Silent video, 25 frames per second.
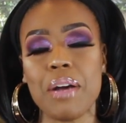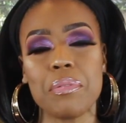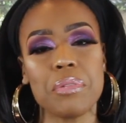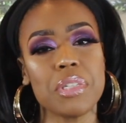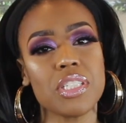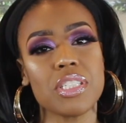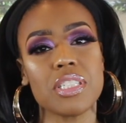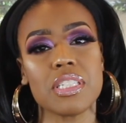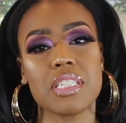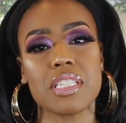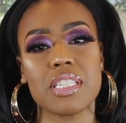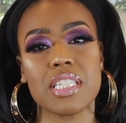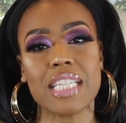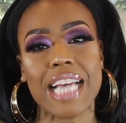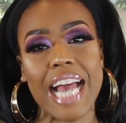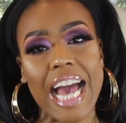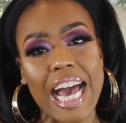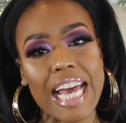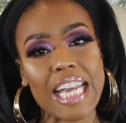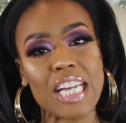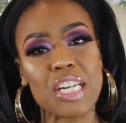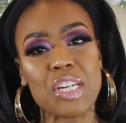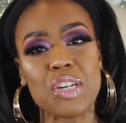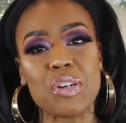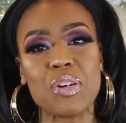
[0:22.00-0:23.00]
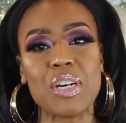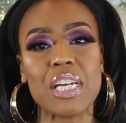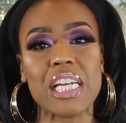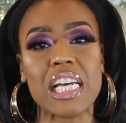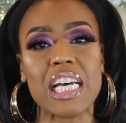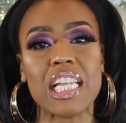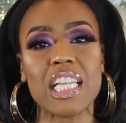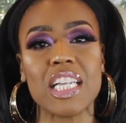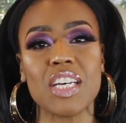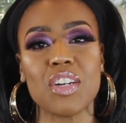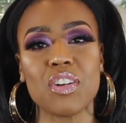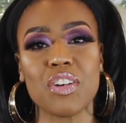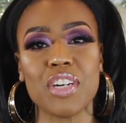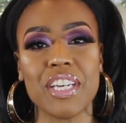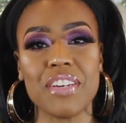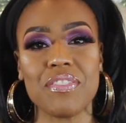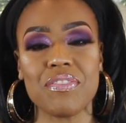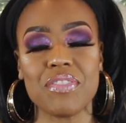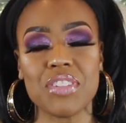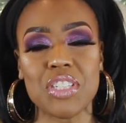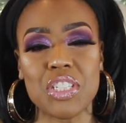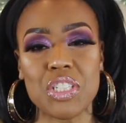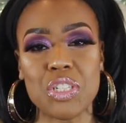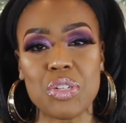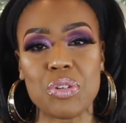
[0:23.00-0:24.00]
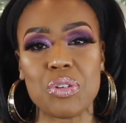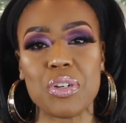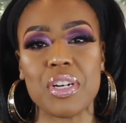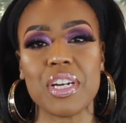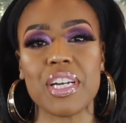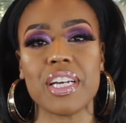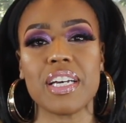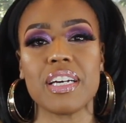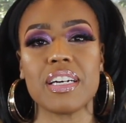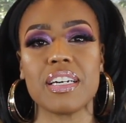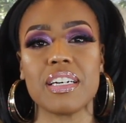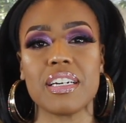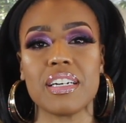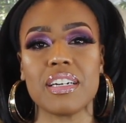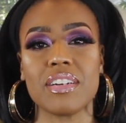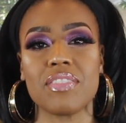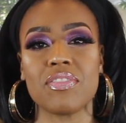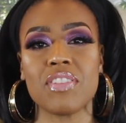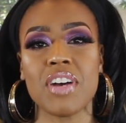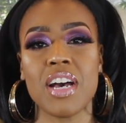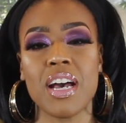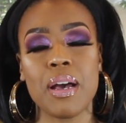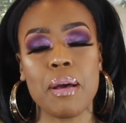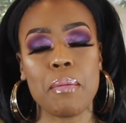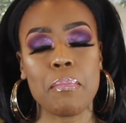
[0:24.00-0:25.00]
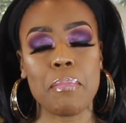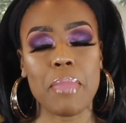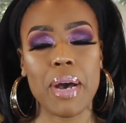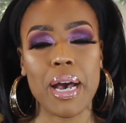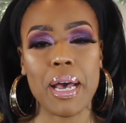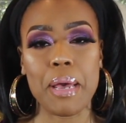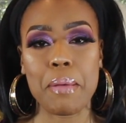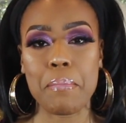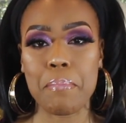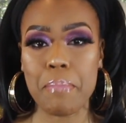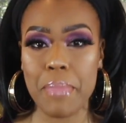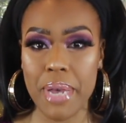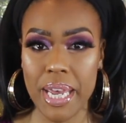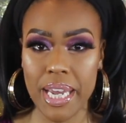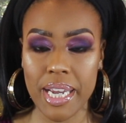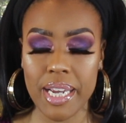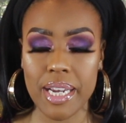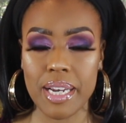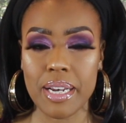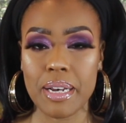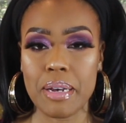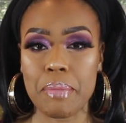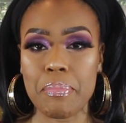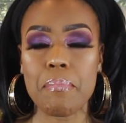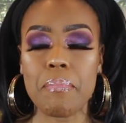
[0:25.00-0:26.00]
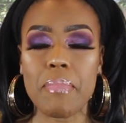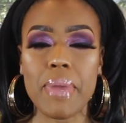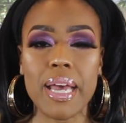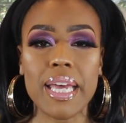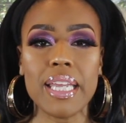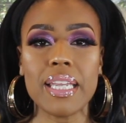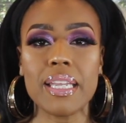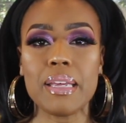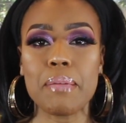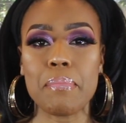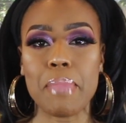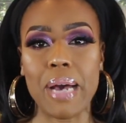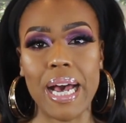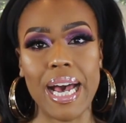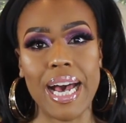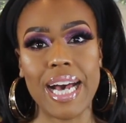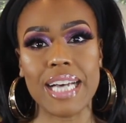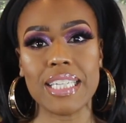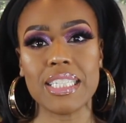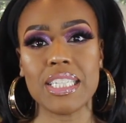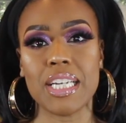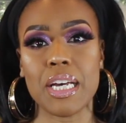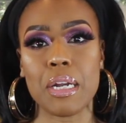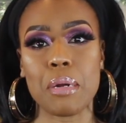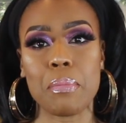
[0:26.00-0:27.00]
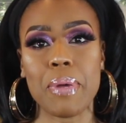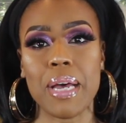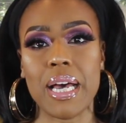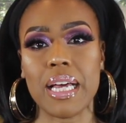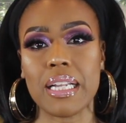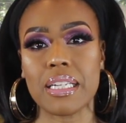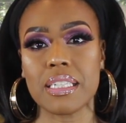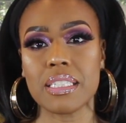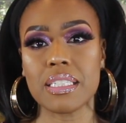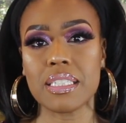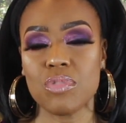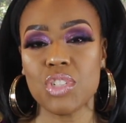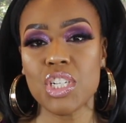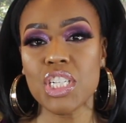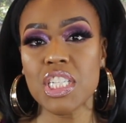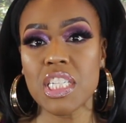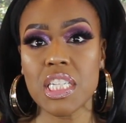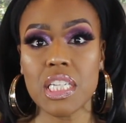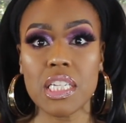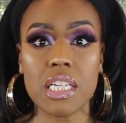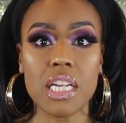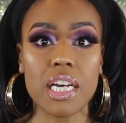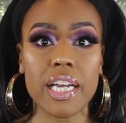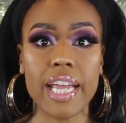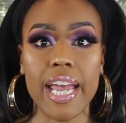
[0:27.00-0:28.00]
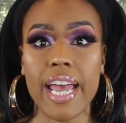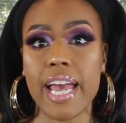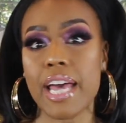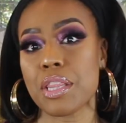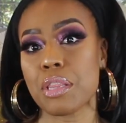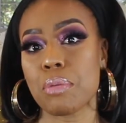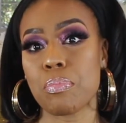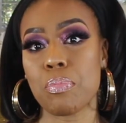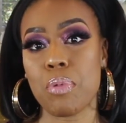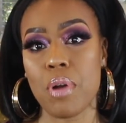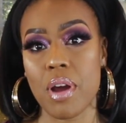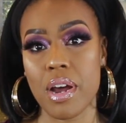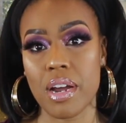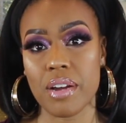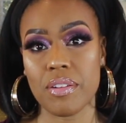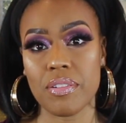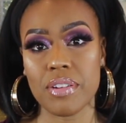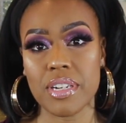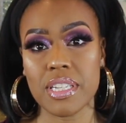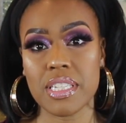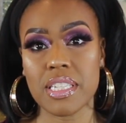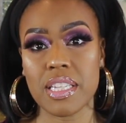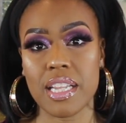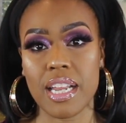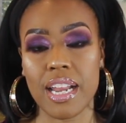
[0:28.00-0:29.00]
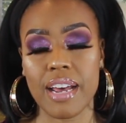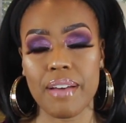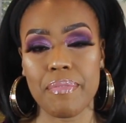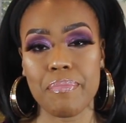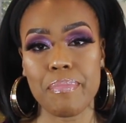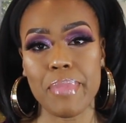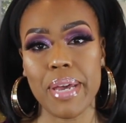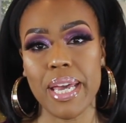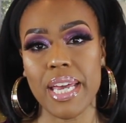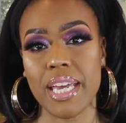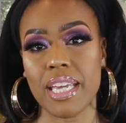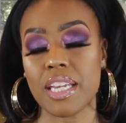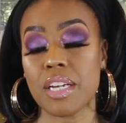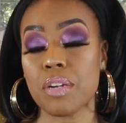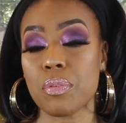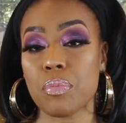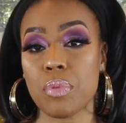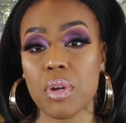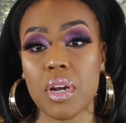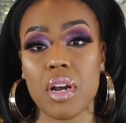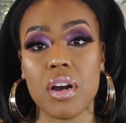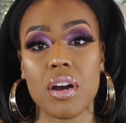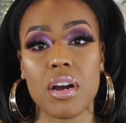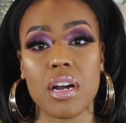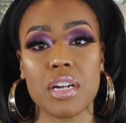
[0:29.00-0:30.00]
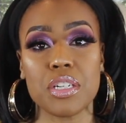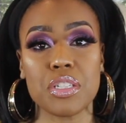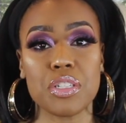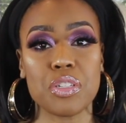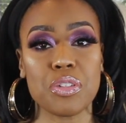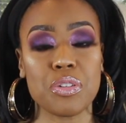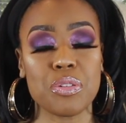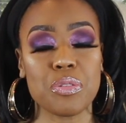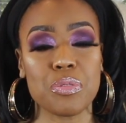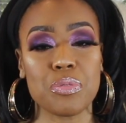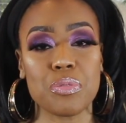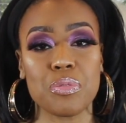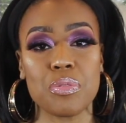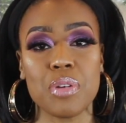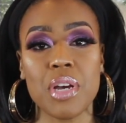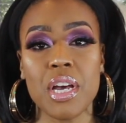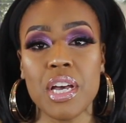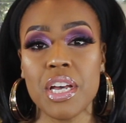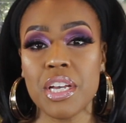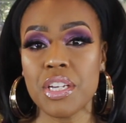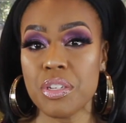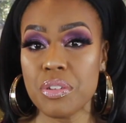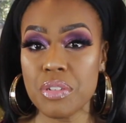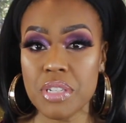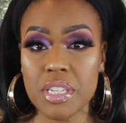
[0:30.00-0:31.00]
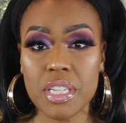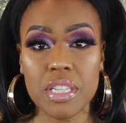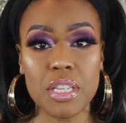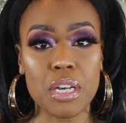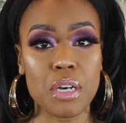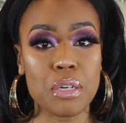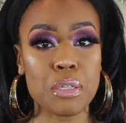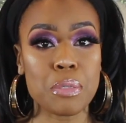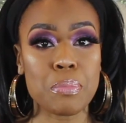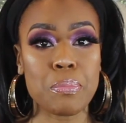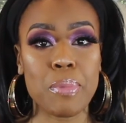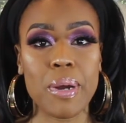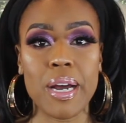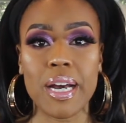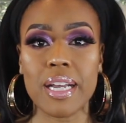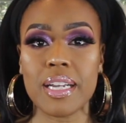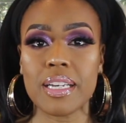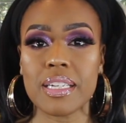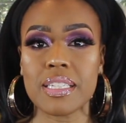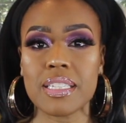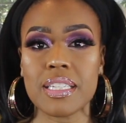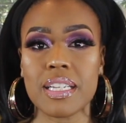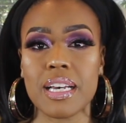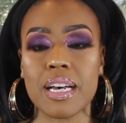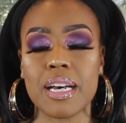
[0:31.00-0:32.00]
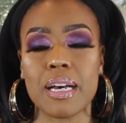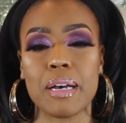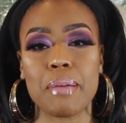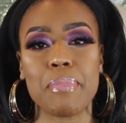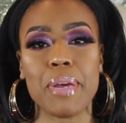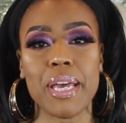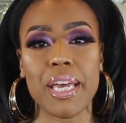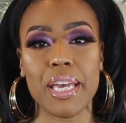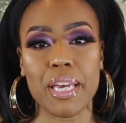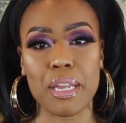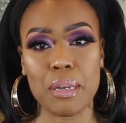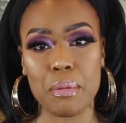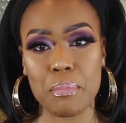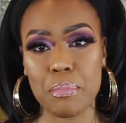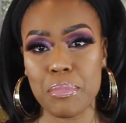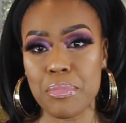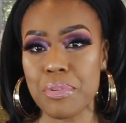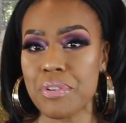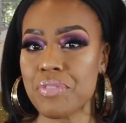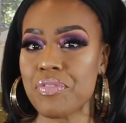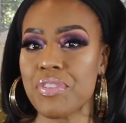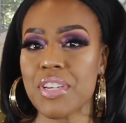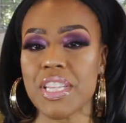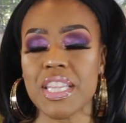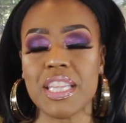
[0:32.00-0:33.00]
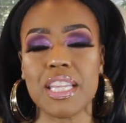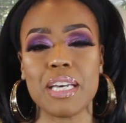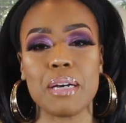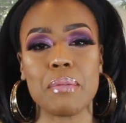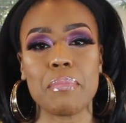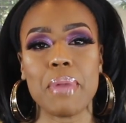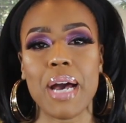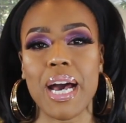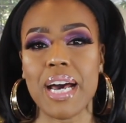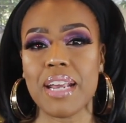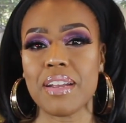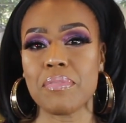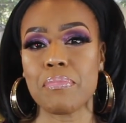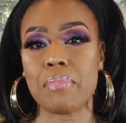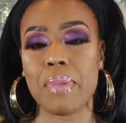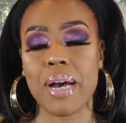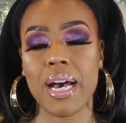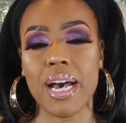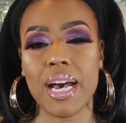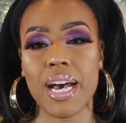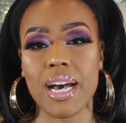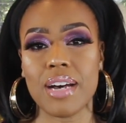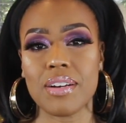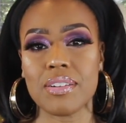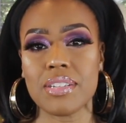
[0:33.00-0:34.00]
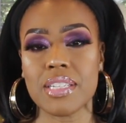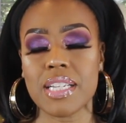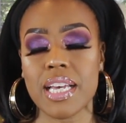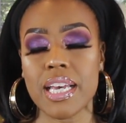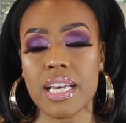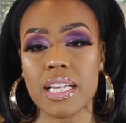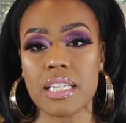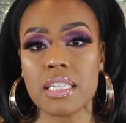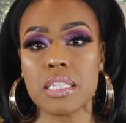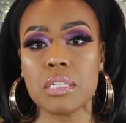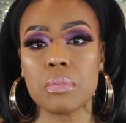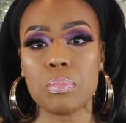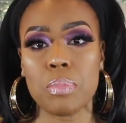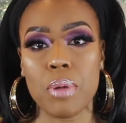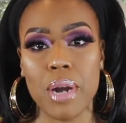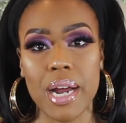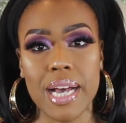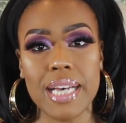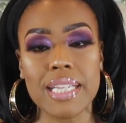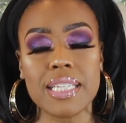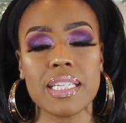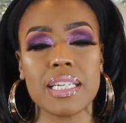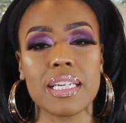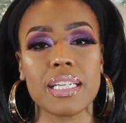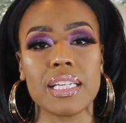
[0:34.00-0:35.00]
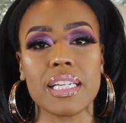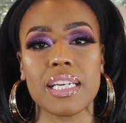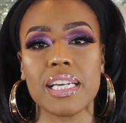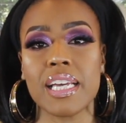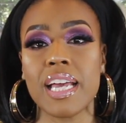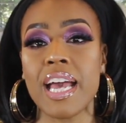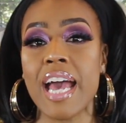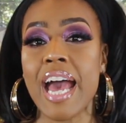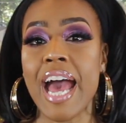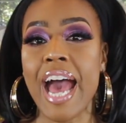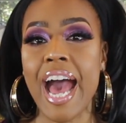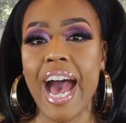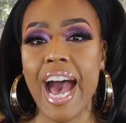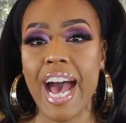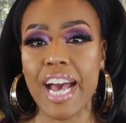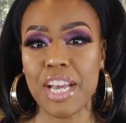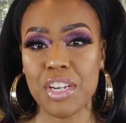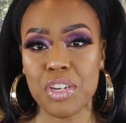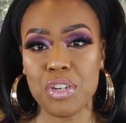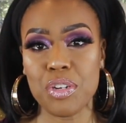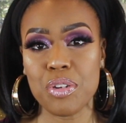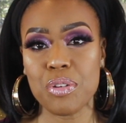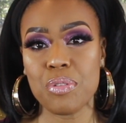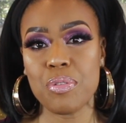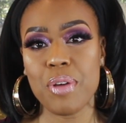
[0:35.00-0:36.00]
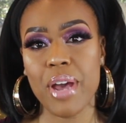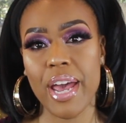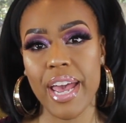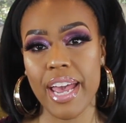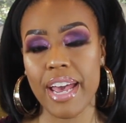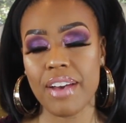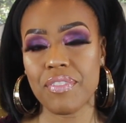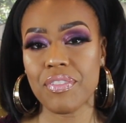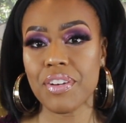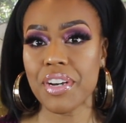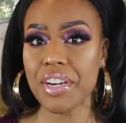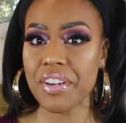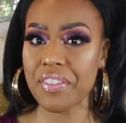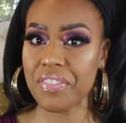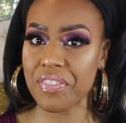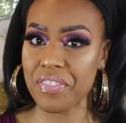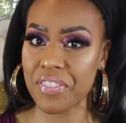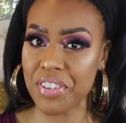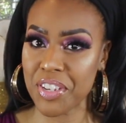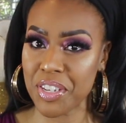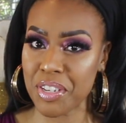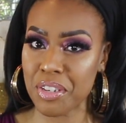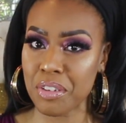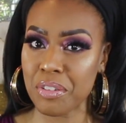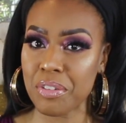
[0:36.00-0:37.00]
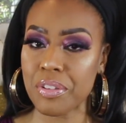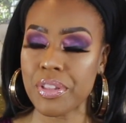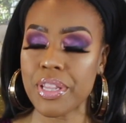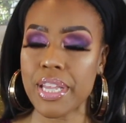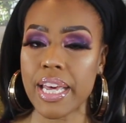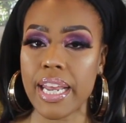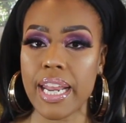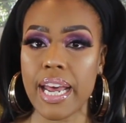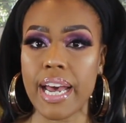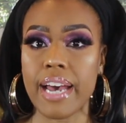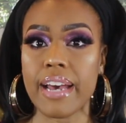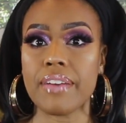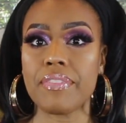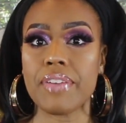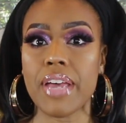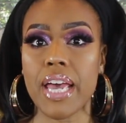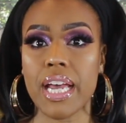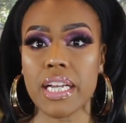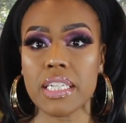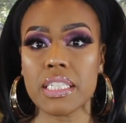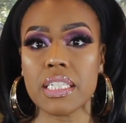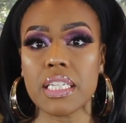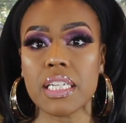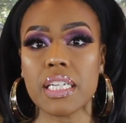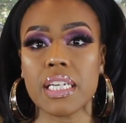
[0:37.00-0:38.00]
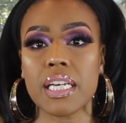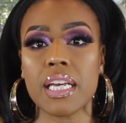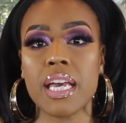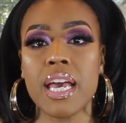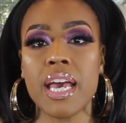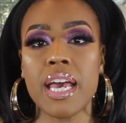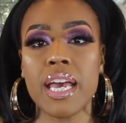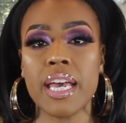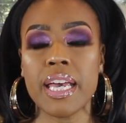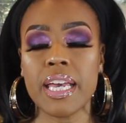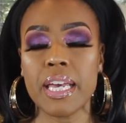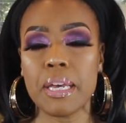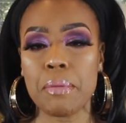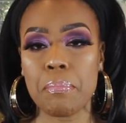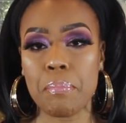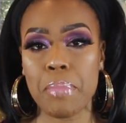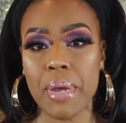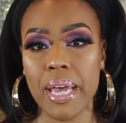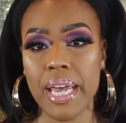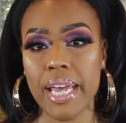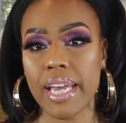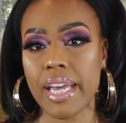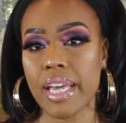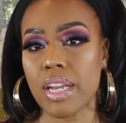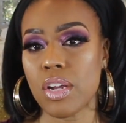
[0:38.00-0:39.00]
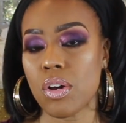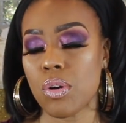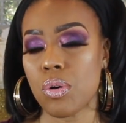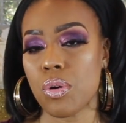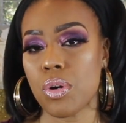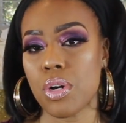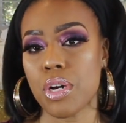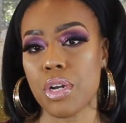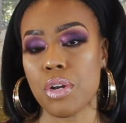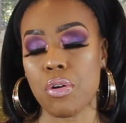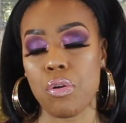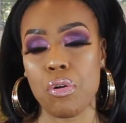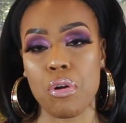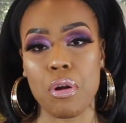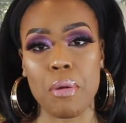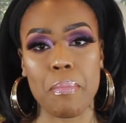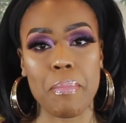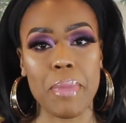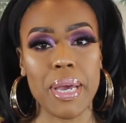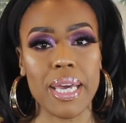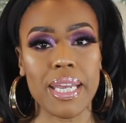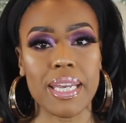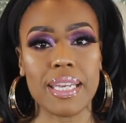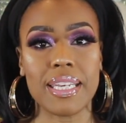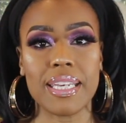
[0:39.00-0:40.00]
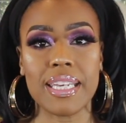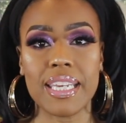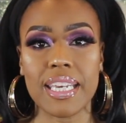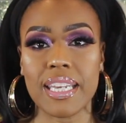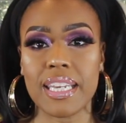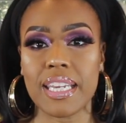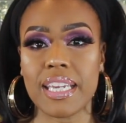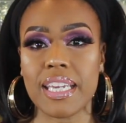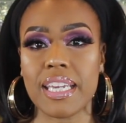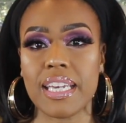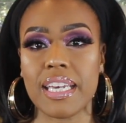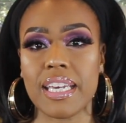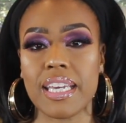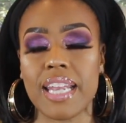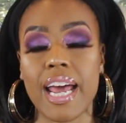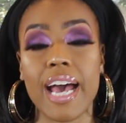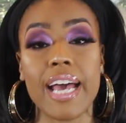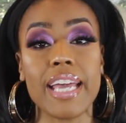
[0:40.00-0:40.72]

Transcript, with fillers: I was just kind of doing a little inventory of my makeup, mainly my eyeshadow palettes, just to look at the progress that I've made in regards to using those products up and moving them out of my house and surprisingly, I do have a few that I've actually hit pan on or made a dent in.